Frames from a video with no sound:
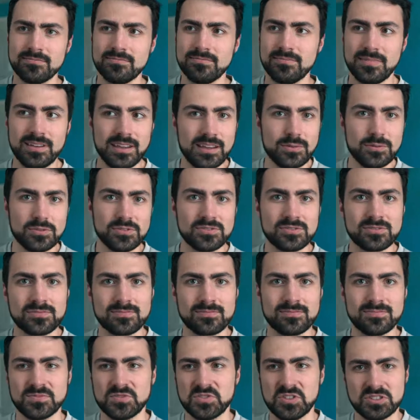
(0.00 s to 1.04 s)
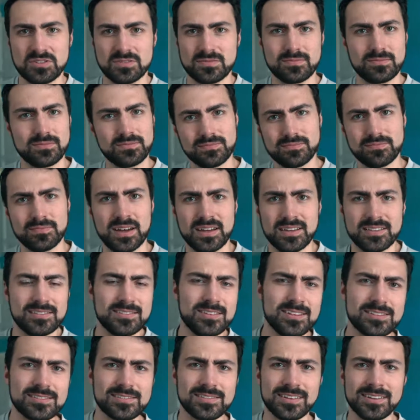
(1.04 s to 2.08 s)
he was just my
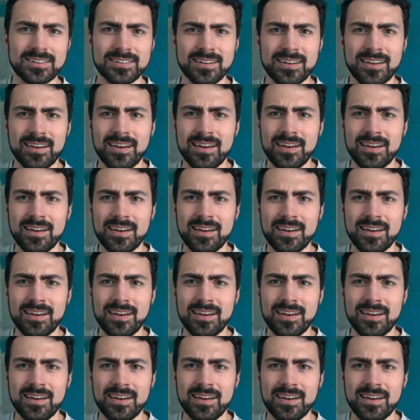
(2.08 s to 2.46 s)
assistant,